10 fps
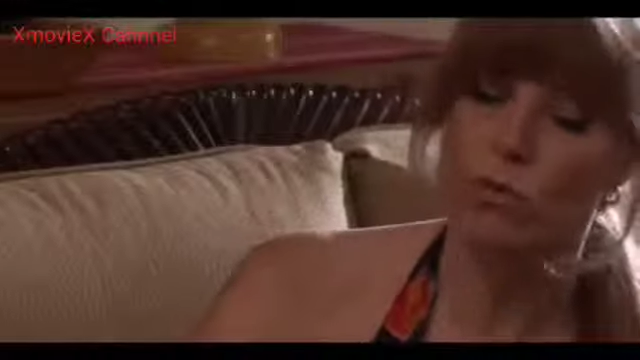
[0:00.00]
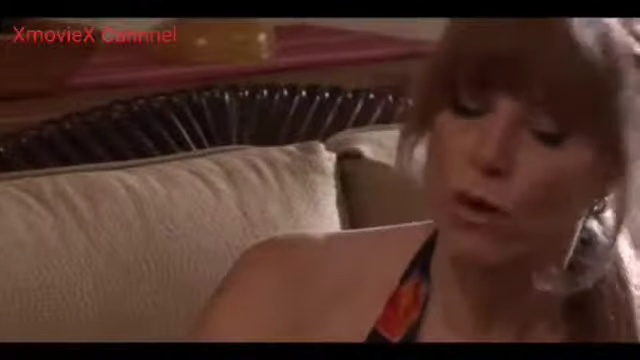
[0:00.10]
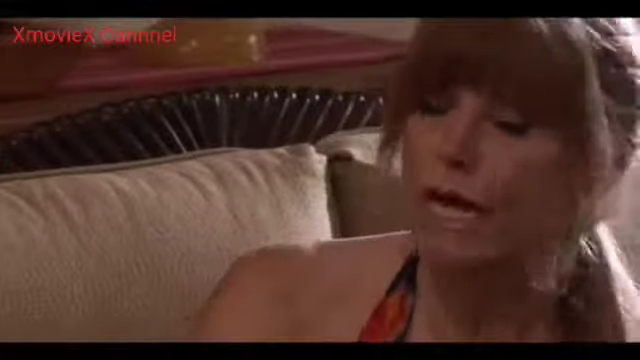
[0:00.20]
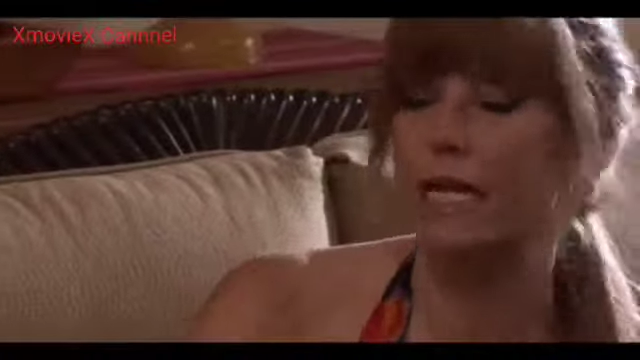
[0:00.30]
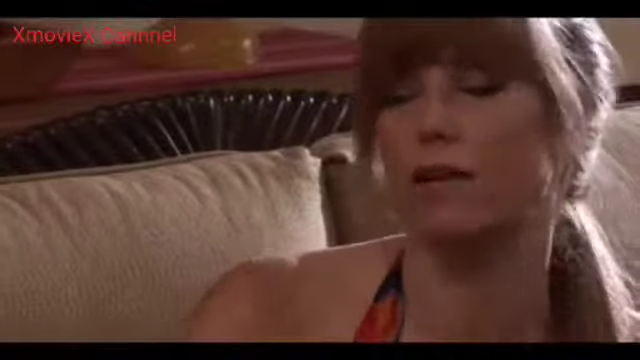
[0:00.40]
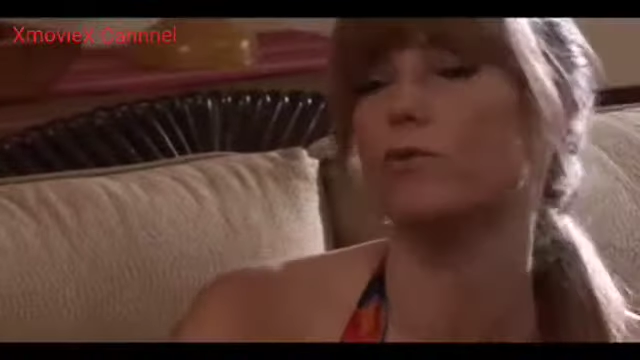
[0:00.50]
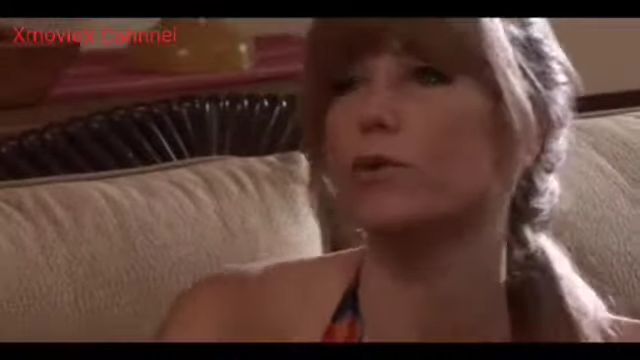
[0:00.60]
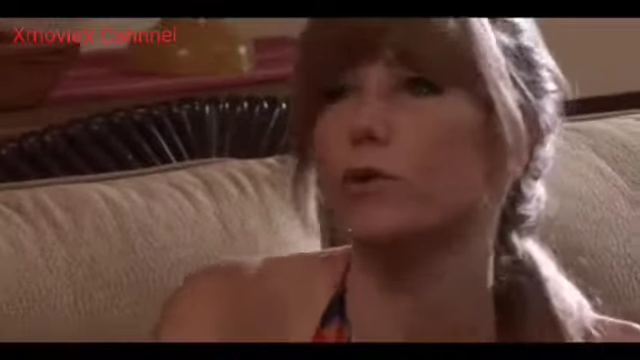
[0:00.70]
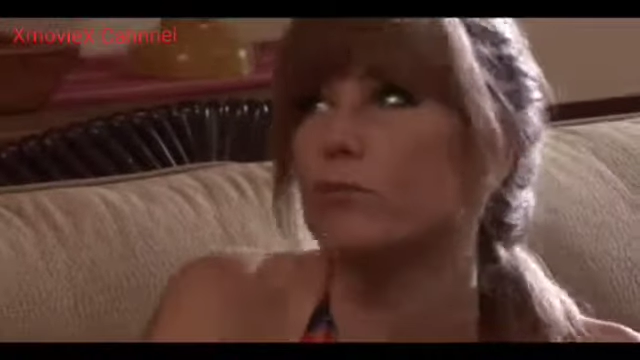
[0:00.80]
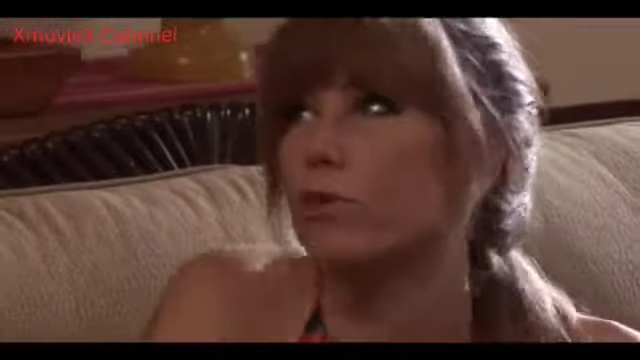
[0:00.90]
be great if
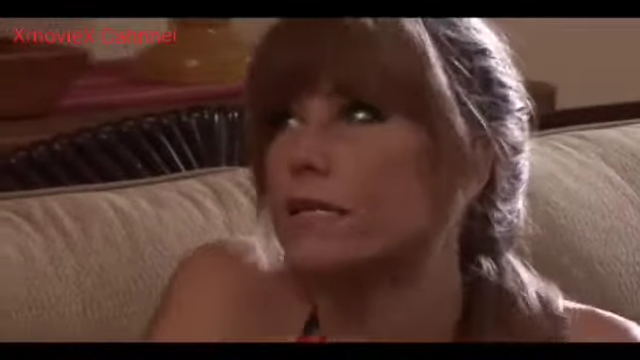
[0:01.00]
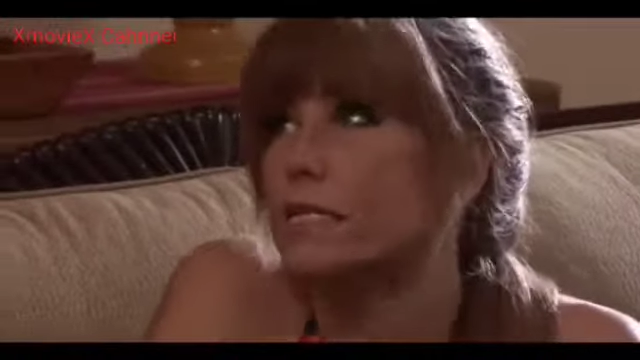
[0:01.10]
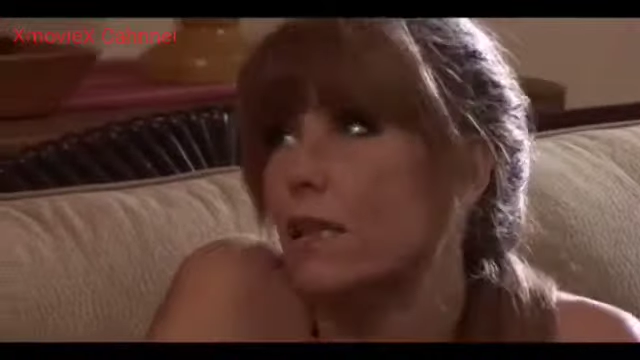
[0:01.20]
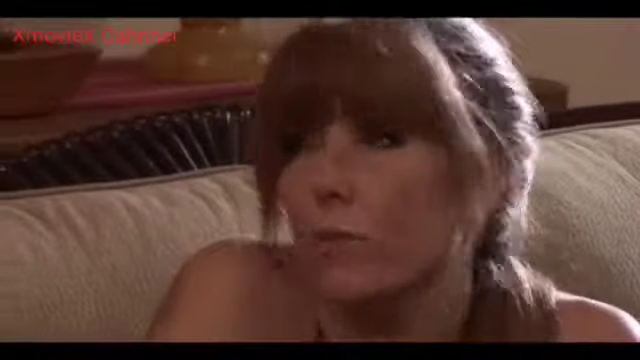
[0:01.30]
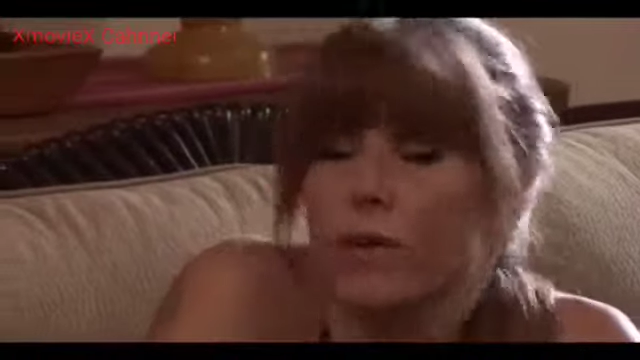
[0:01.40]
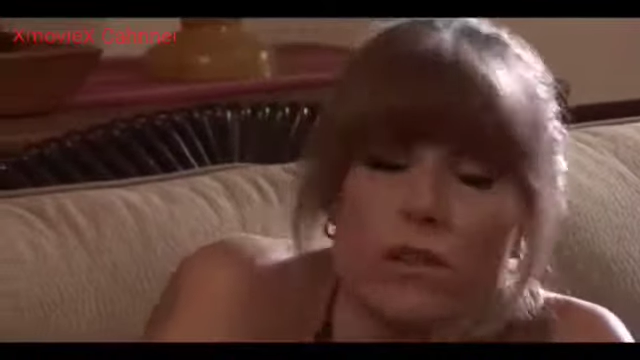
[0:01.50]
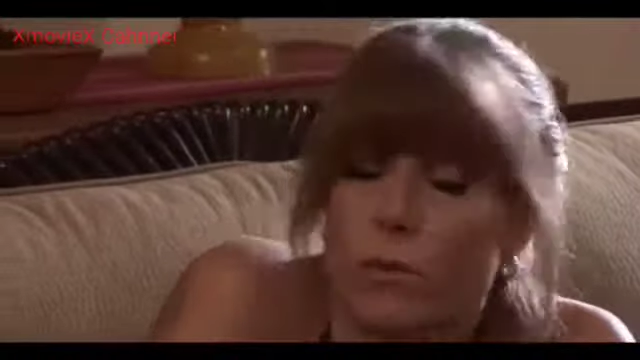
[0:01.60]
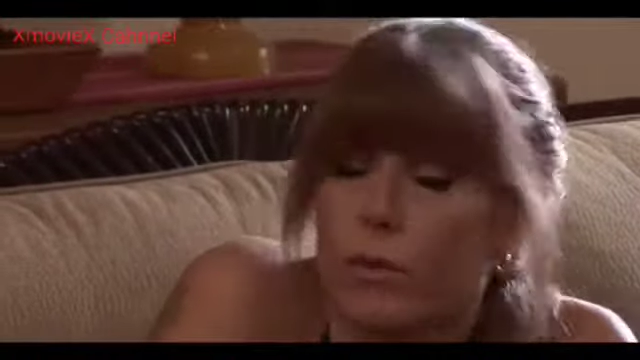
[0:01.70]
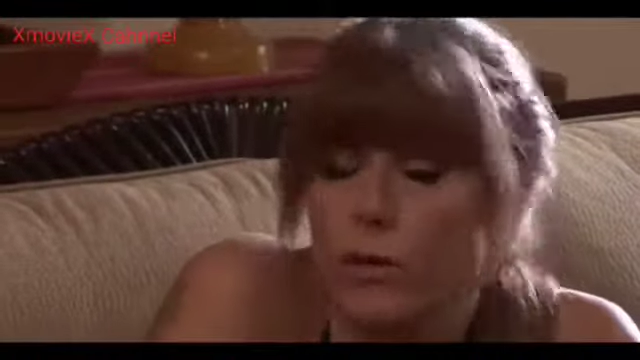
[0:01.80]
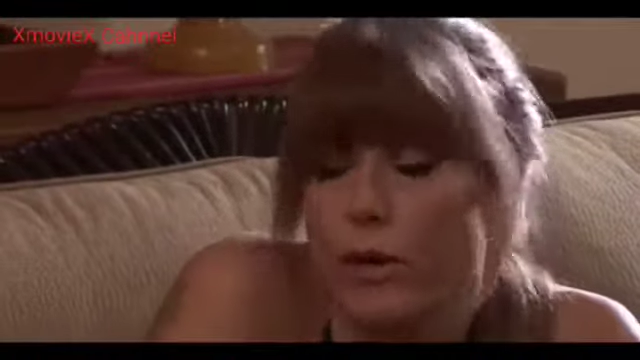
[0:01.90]
you could bring Seth with
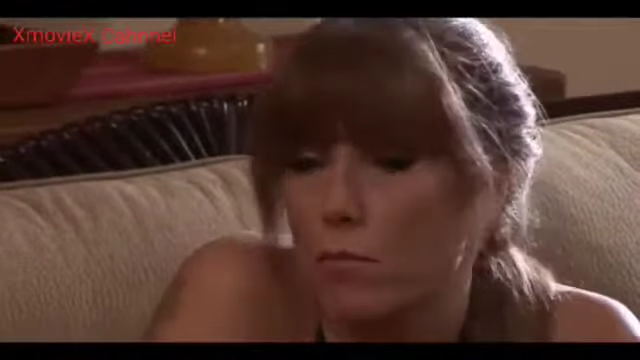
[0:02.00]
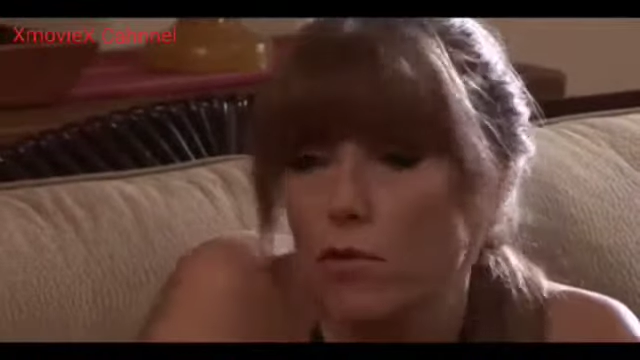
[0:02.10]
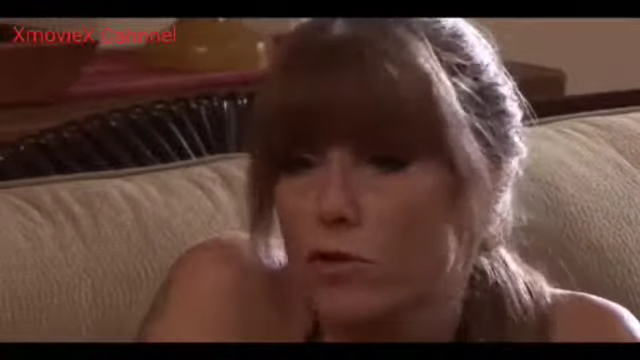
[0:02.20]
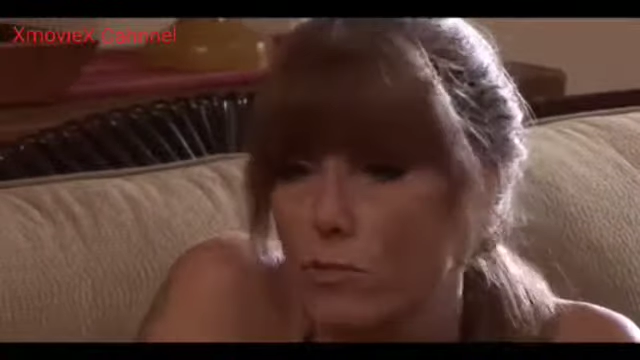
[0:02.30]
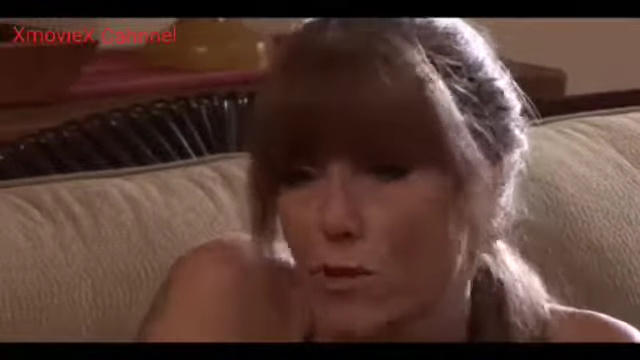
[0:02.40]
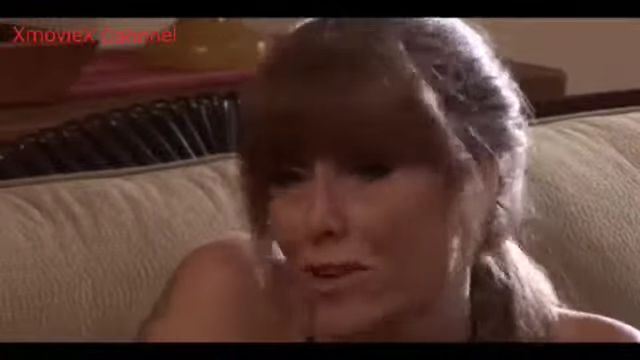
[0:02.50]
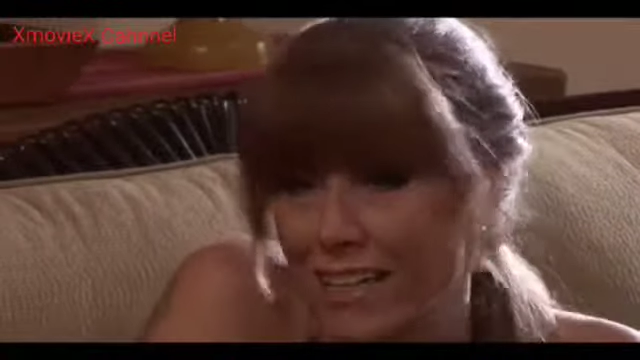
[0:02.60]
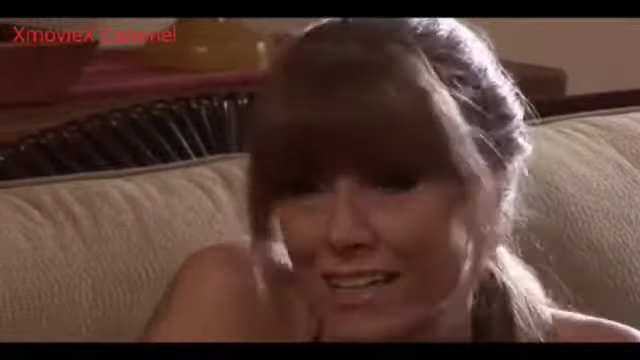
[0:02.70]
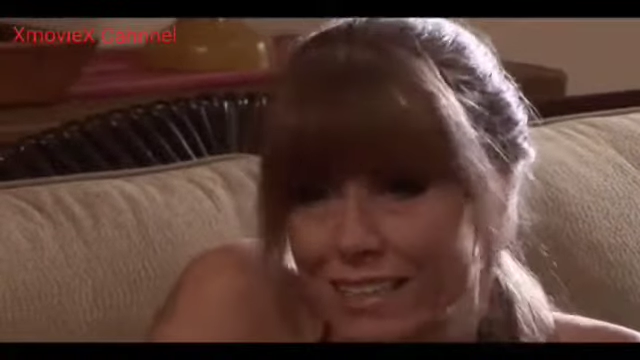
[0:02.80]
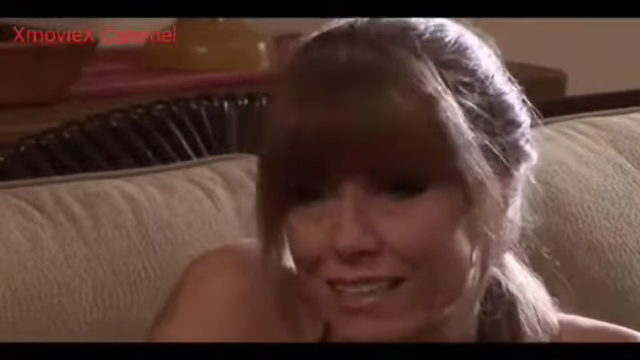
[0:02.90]
you when you came over tomorrow
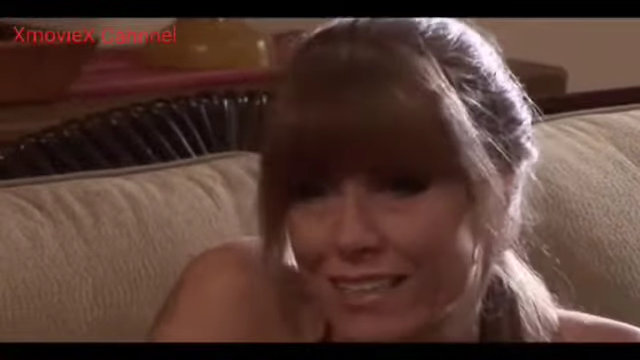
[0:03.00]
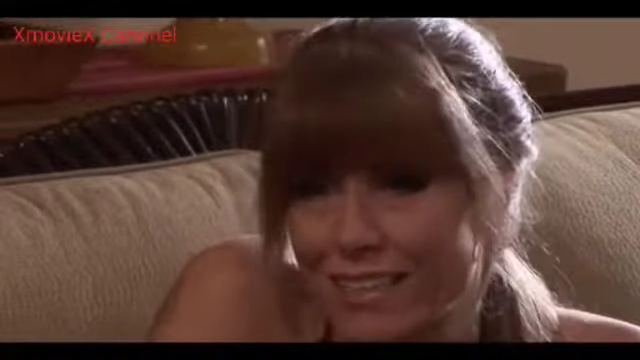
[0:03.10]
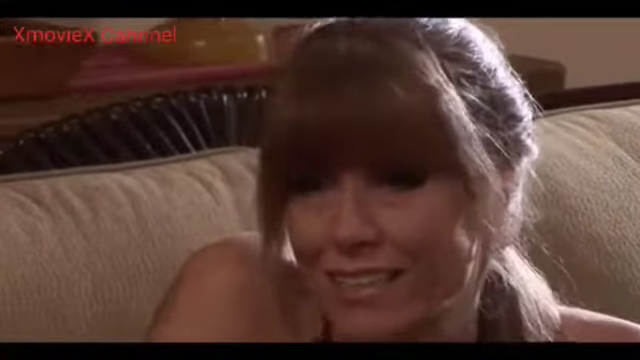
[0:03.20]
night.